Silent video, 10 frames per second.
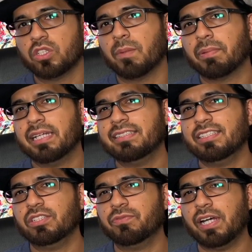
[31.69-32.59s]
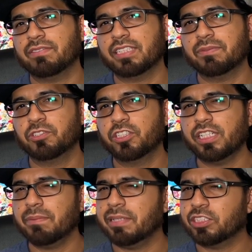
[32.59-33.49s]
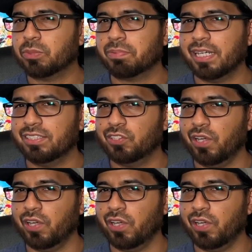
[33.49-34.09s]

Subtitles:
The PlayStation 5 Slim shouldn't be a surprise